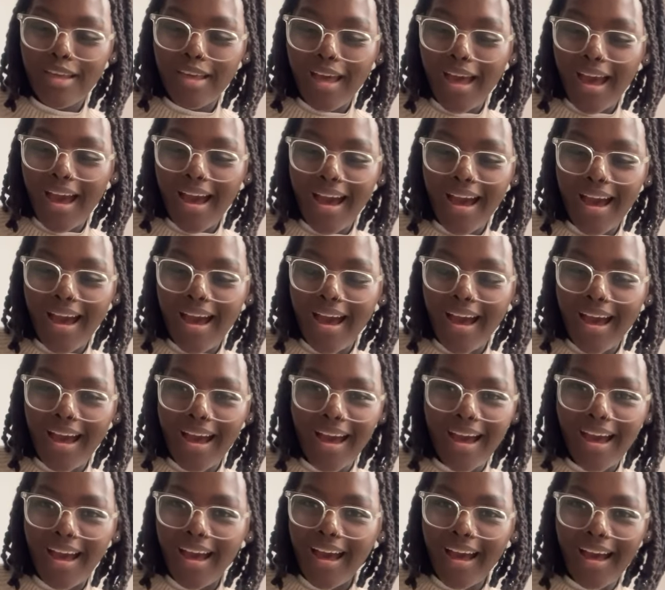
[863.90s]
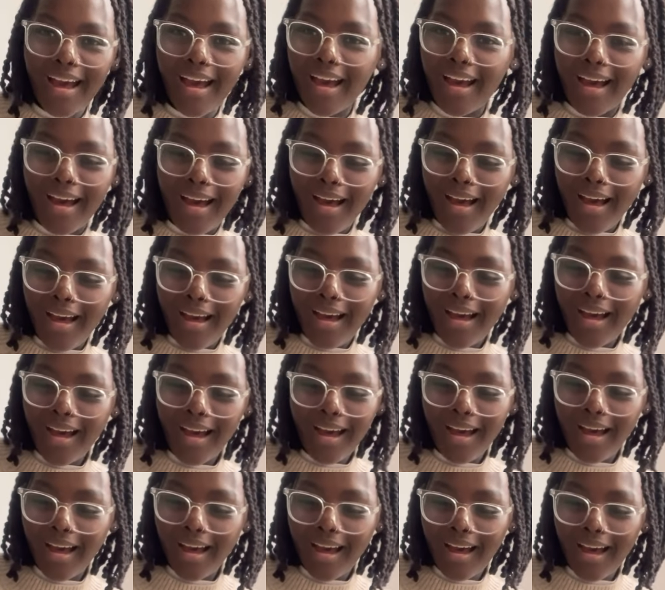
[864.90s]
I
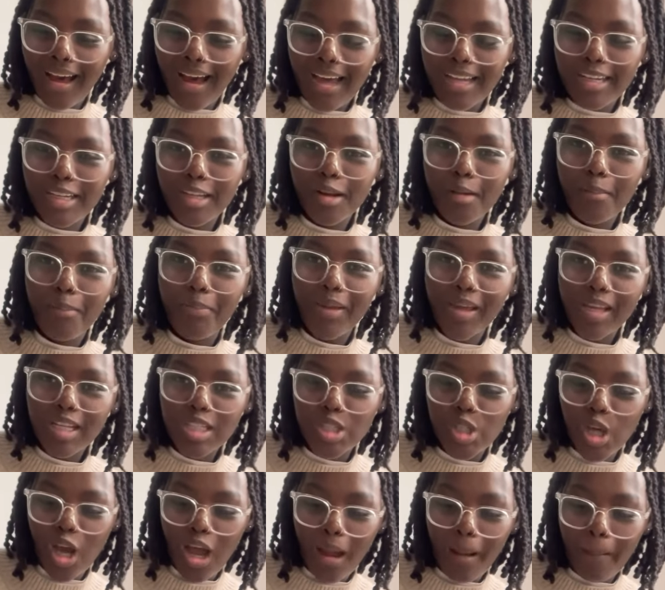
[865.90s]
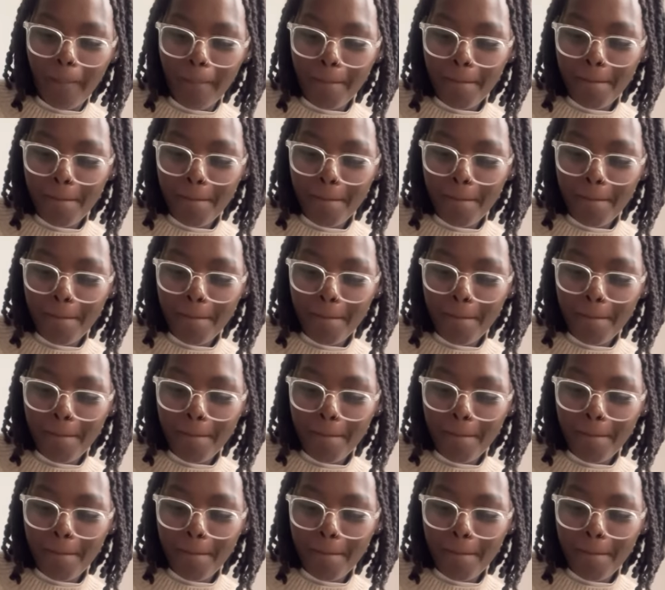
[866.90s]
need a picture